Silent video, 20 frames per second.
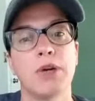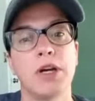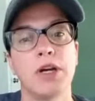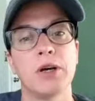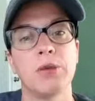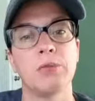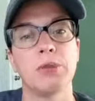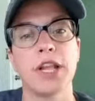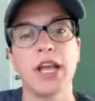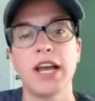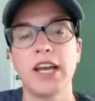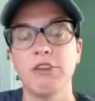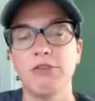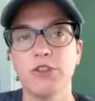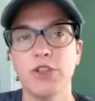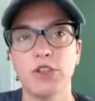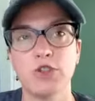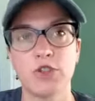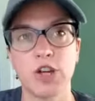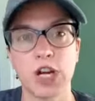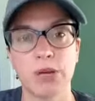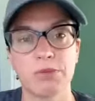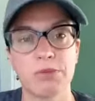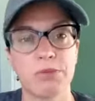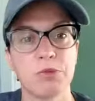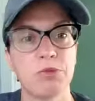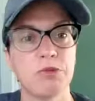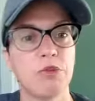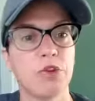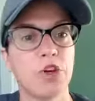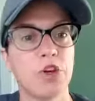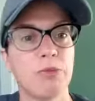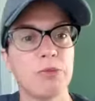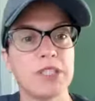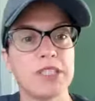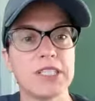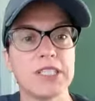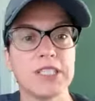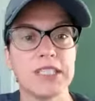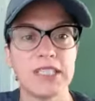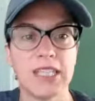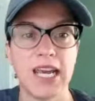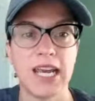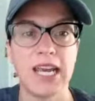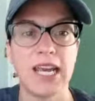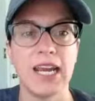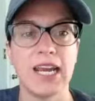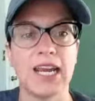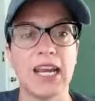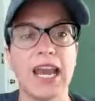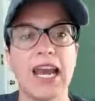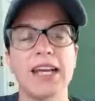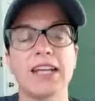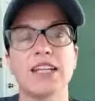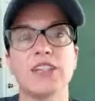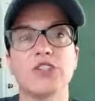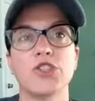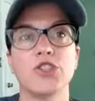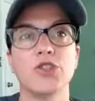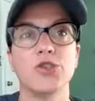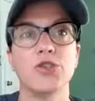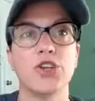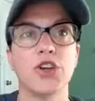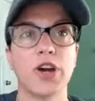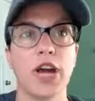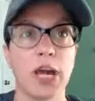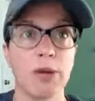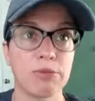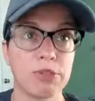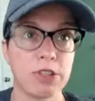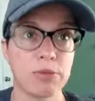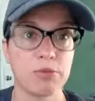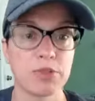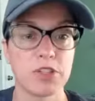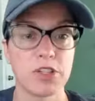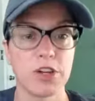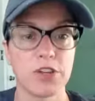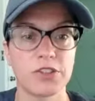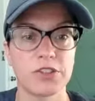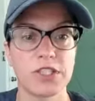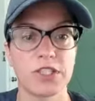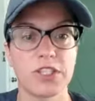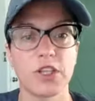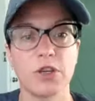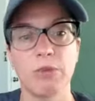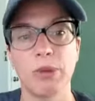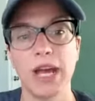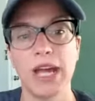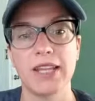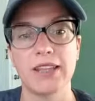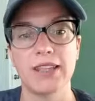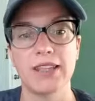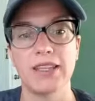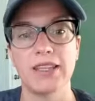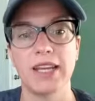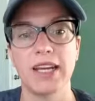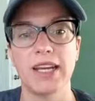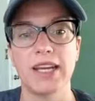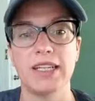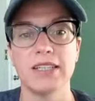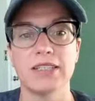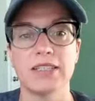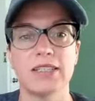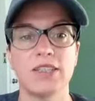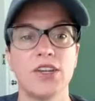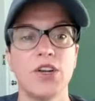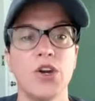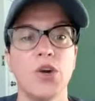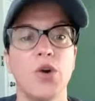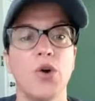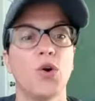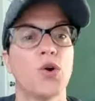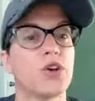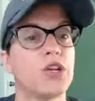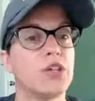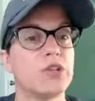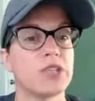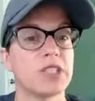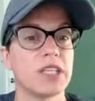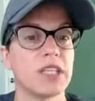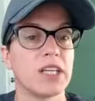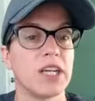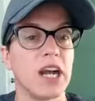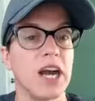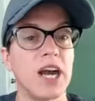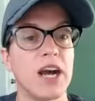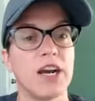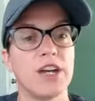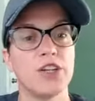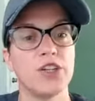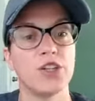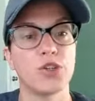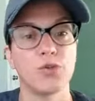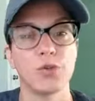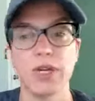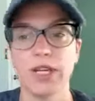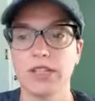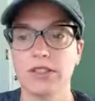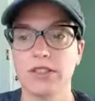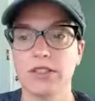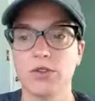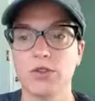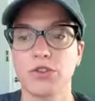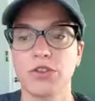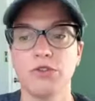apply a few drops before a busy day, add it to your Epsom salts in your bath at night, or use it on your wrist or